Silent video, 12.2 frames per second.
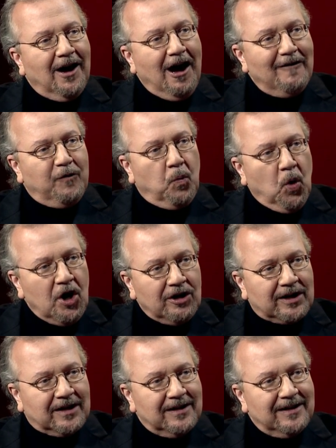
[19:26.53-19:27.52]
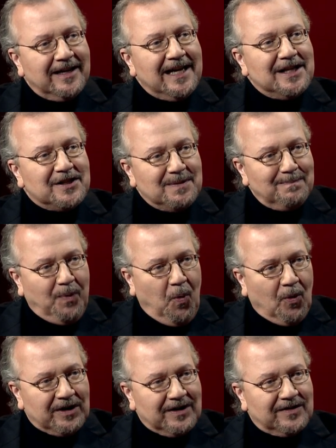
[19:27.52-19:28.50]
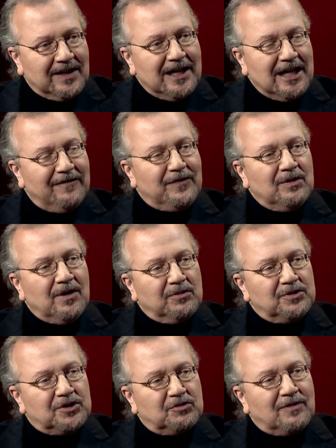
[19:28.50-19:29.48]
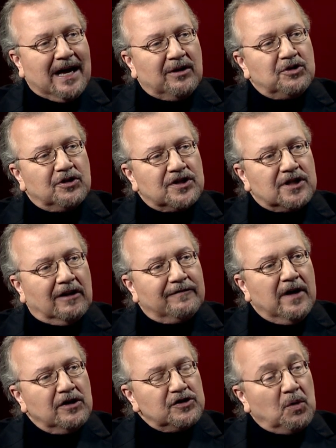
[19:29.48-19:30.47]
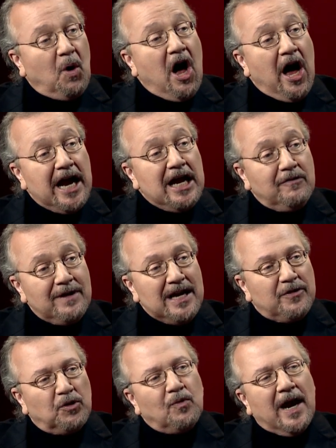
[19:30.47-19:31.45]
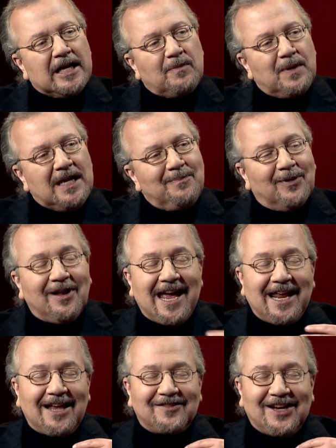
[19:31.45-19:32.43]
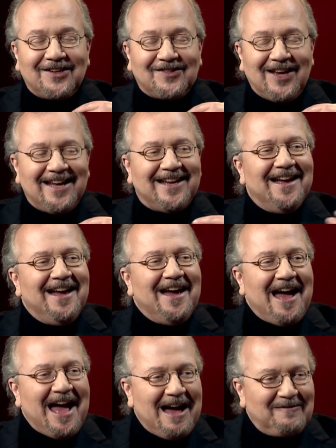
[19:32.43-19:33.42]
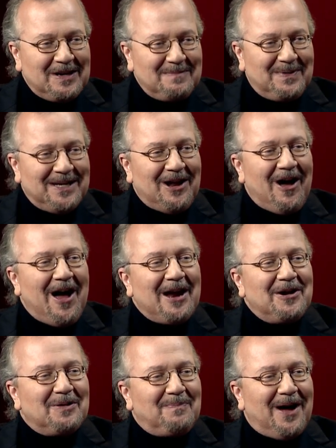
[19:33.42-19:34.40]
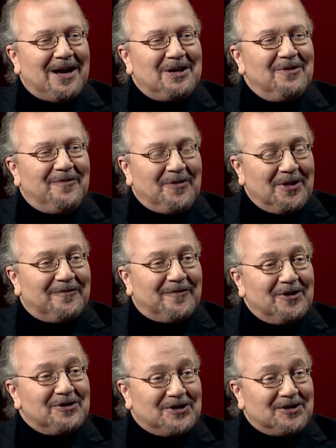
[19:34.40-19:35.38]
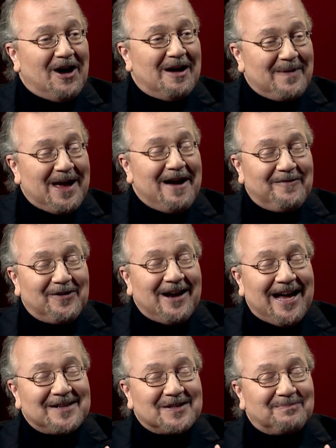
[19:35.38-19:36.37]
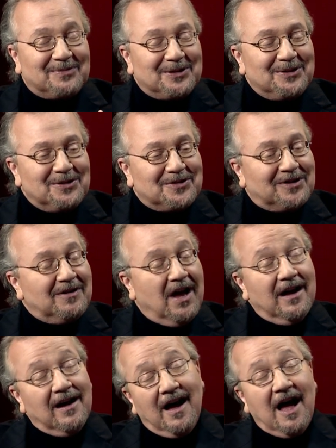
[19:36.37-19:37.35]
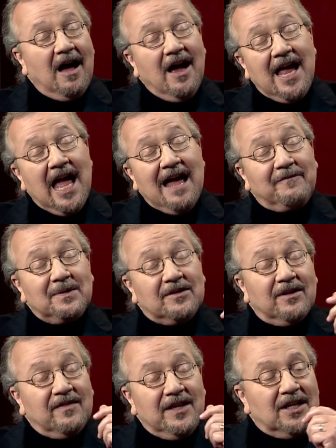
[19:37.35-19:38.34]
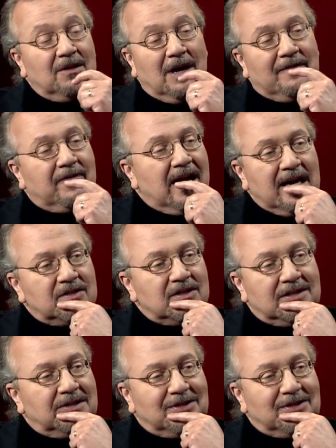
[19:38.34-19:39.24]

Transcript: of work is important if you don't surround yourself. So hiring the right people, and as I say, having been hired by you for the first job ever as a producer, I happen to think you have excellent